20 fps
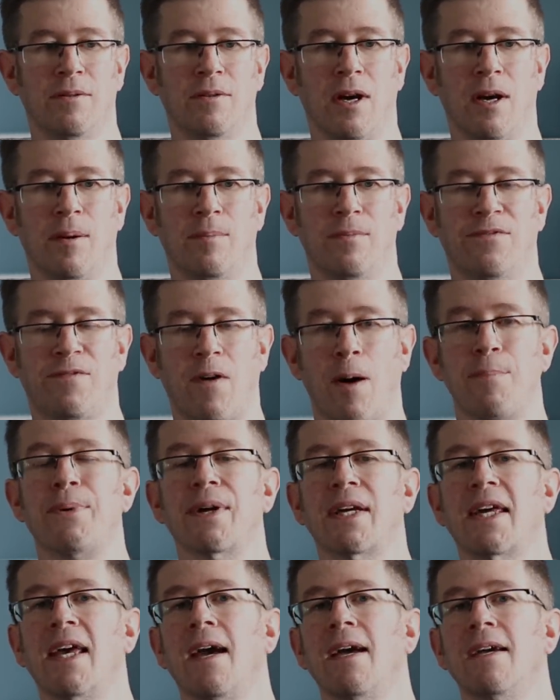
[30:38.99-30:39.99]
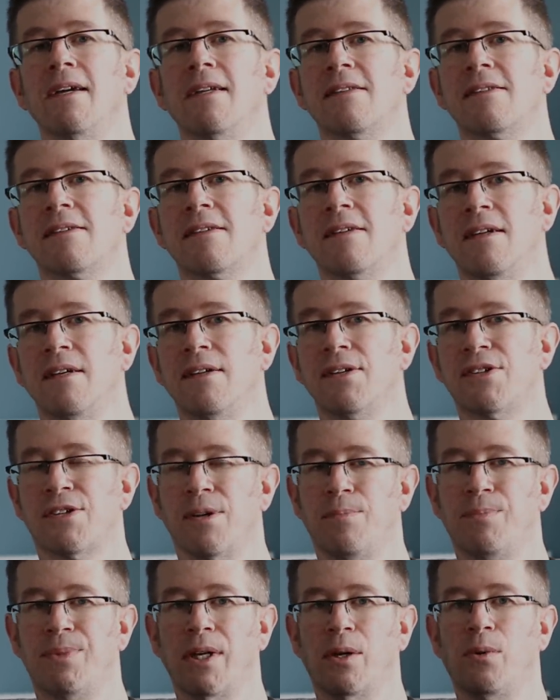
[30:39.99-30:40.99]
um, fabricate
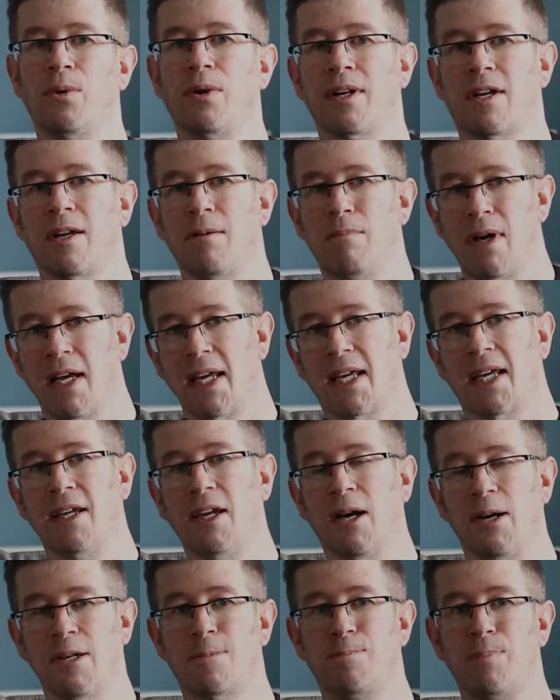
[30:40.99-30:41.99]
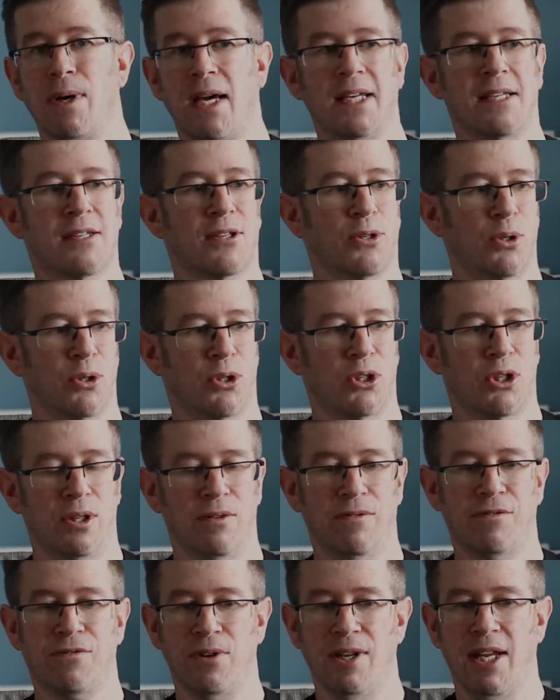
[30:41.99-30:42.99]
something where I can make a nice base
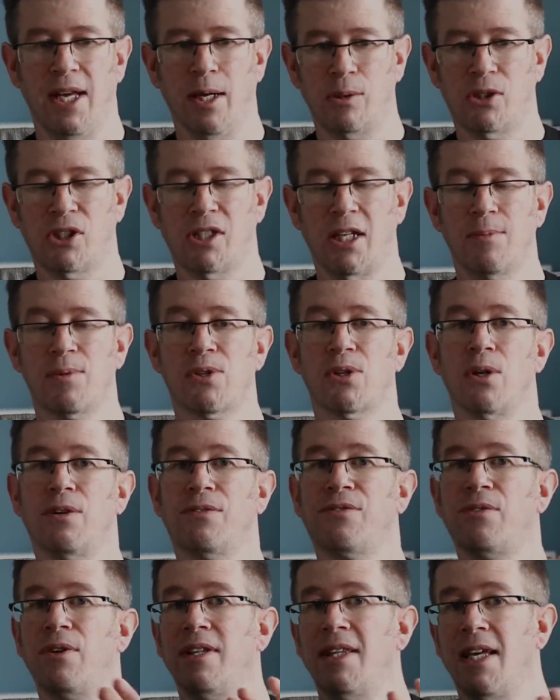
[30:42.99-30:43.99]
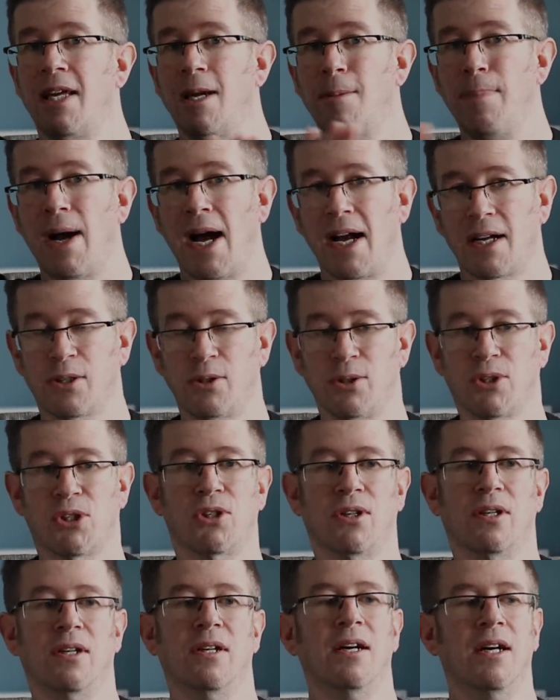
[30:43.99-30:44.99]
cushion for an L-shaped sofa and then a back
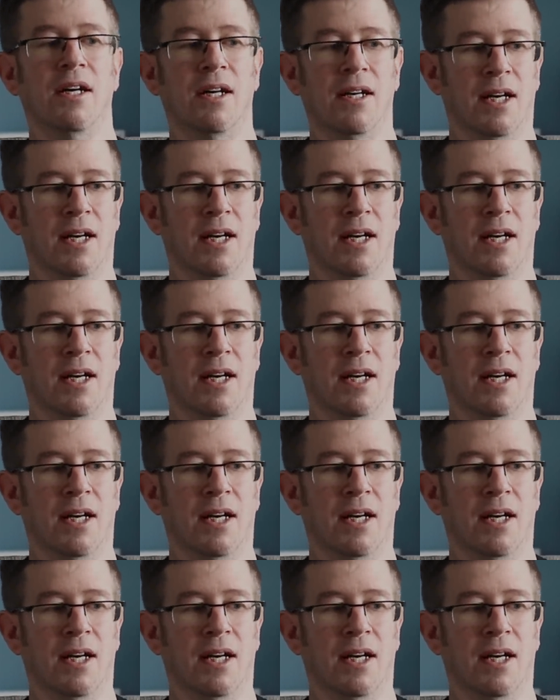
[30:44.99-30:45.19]
cushion,